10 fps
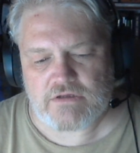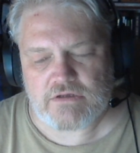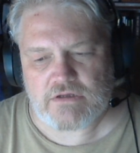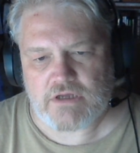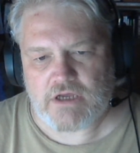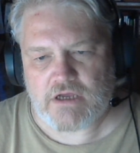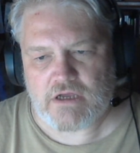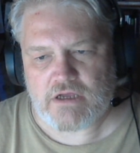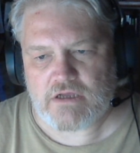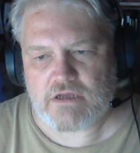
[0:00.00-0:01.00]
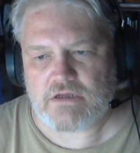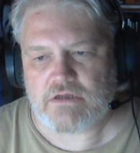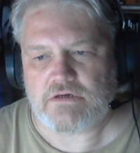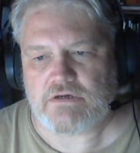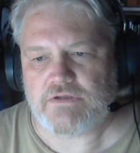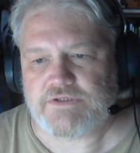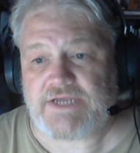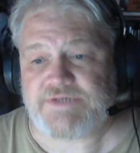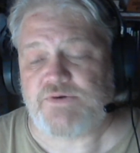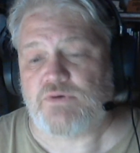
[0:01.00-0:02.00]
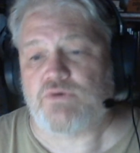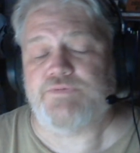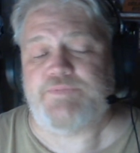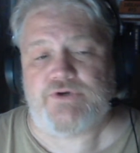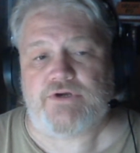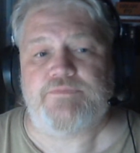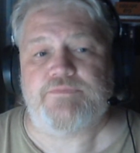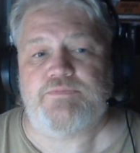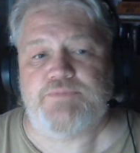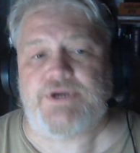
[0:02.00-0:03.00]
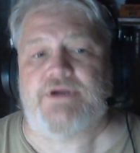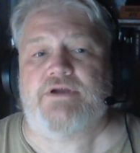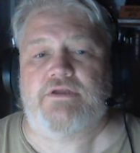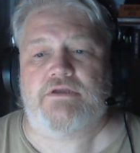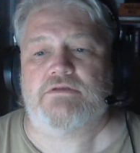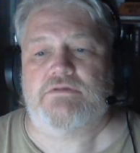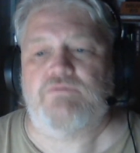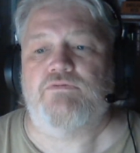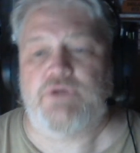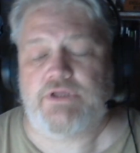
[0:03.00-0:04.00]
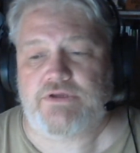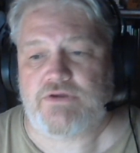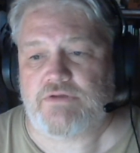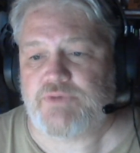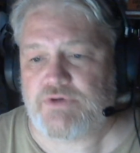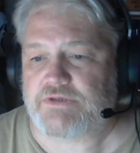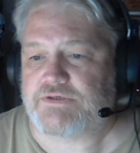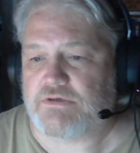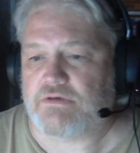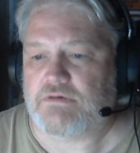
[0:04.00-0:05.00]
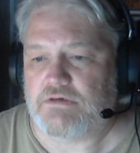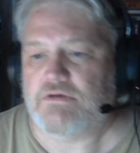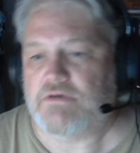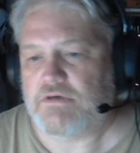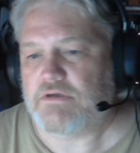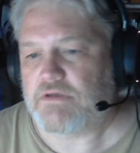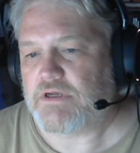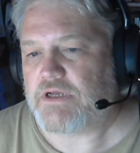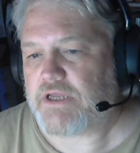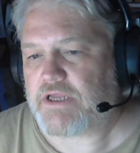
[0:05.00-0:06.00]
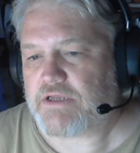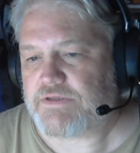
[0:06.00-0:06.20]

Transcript: Uh, that's an old book, but a really good book too. And